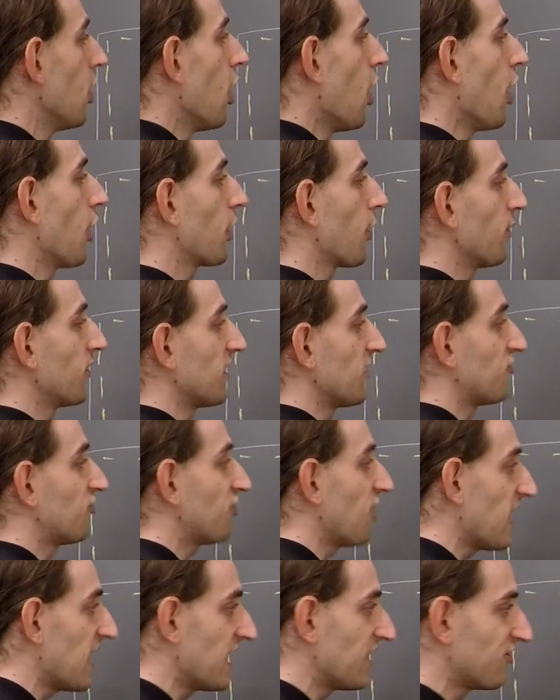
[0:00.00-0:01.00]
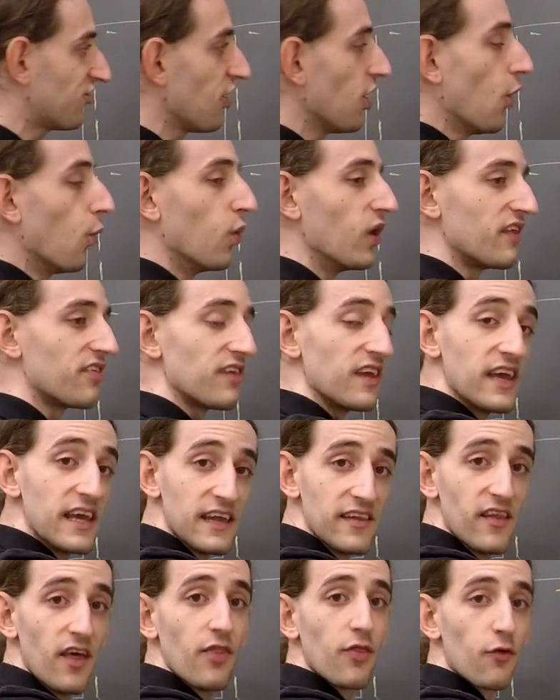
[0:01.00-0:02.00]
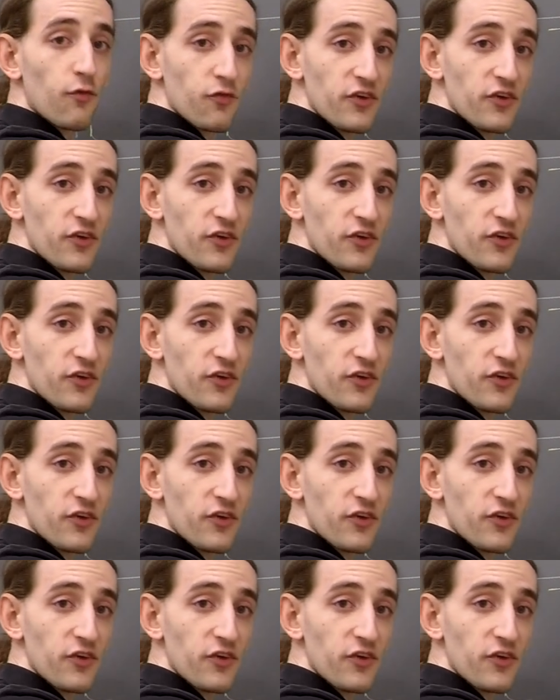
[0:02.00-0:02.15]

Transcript: are going to change within the